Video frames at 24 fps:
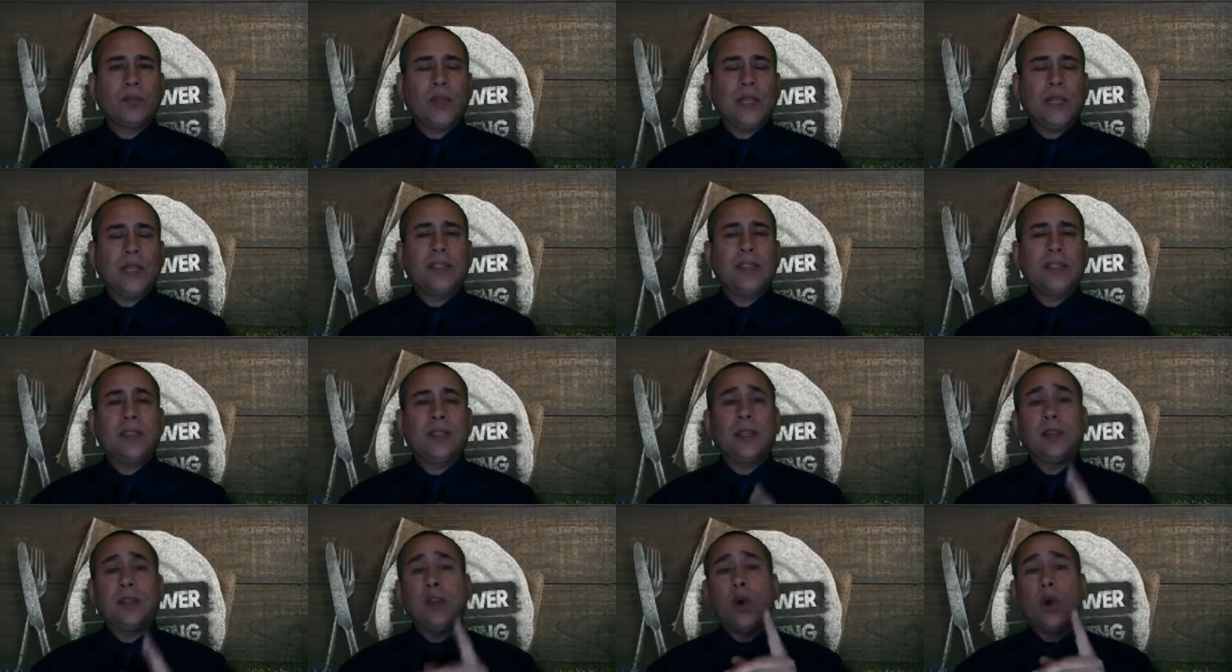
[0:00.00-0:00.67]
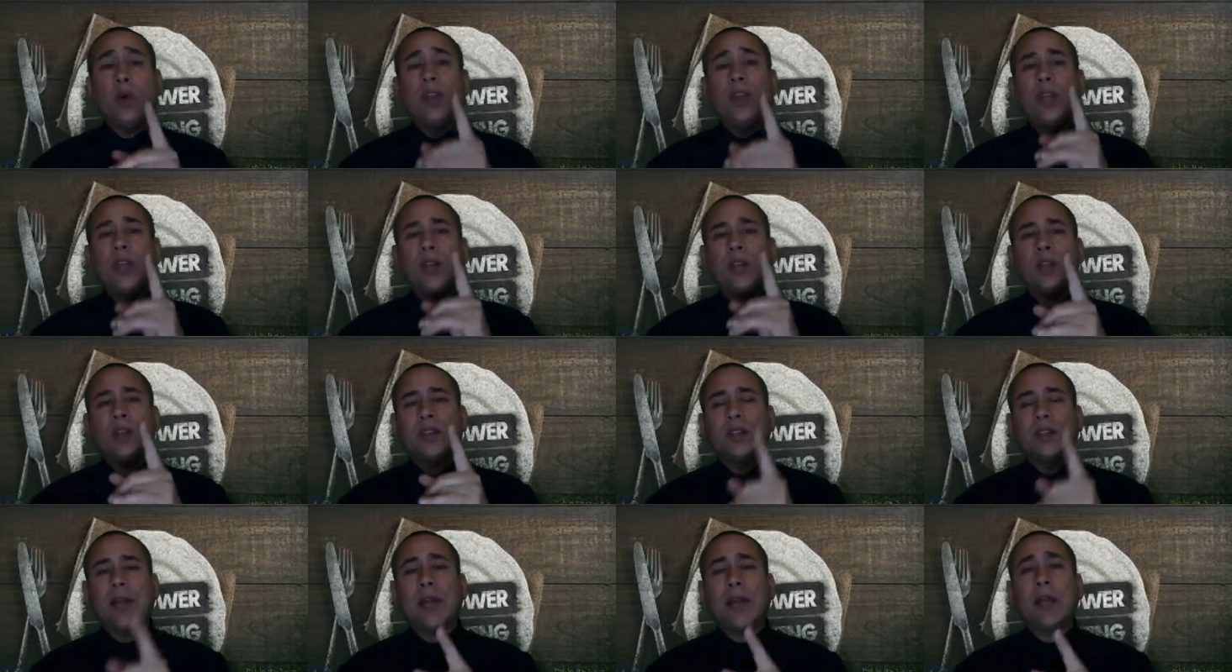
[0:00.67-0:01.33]
is to know the
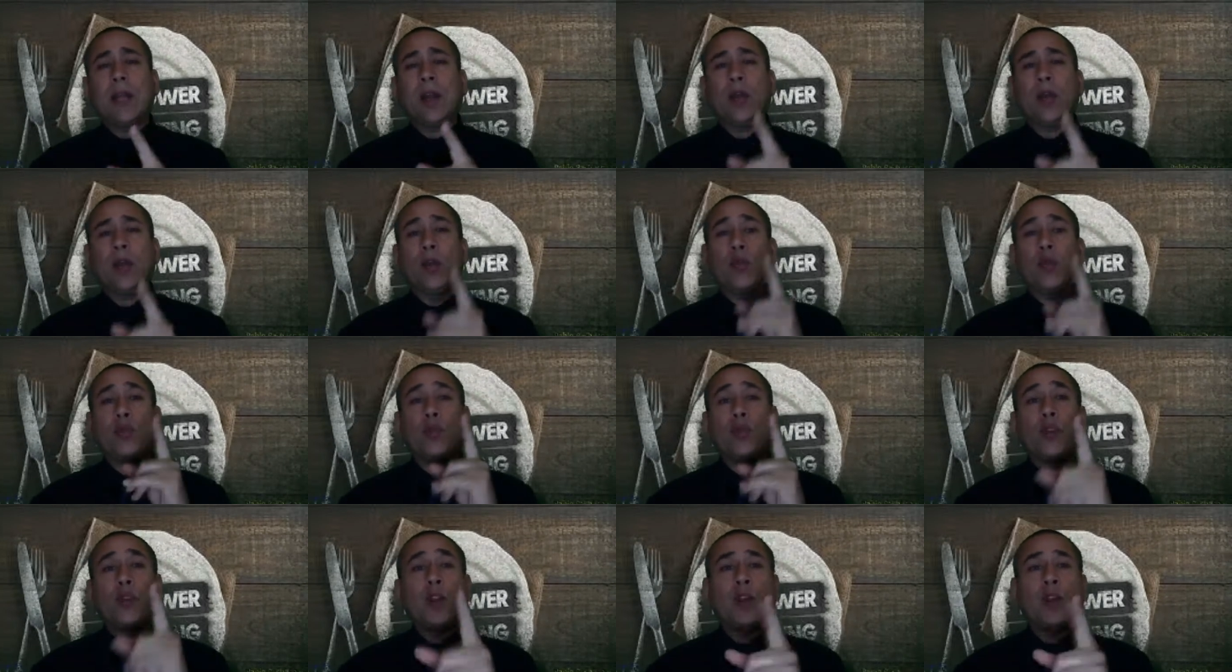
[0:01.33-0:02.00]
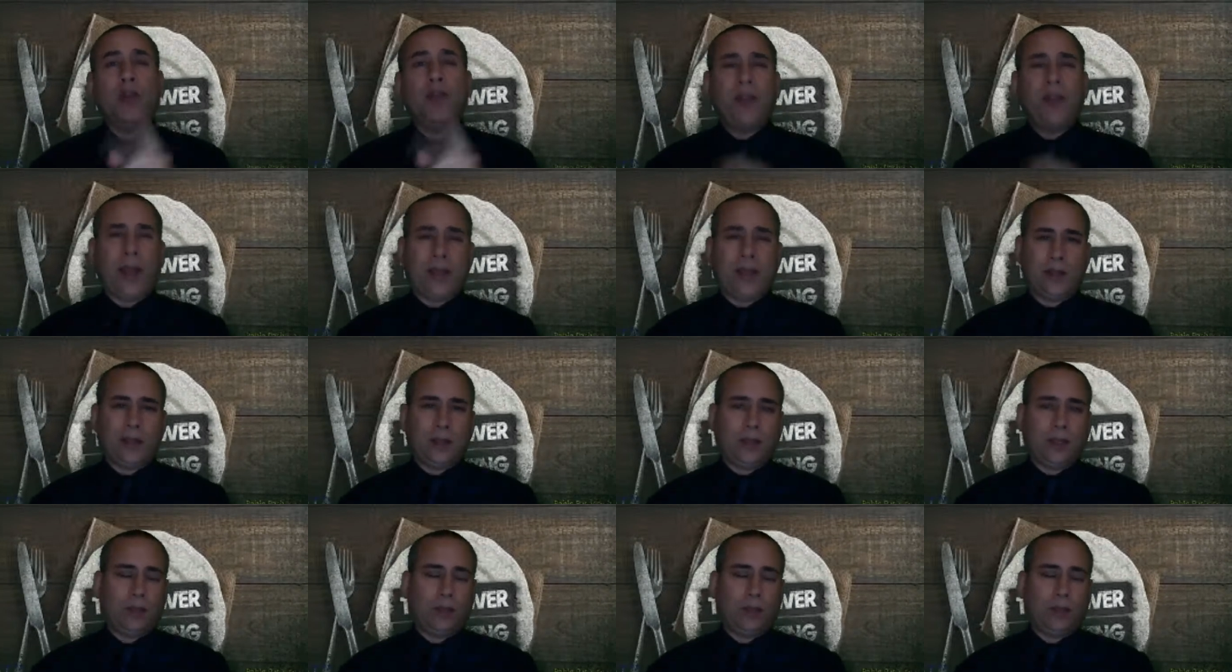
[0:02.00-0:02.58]
understanding of the real fasting,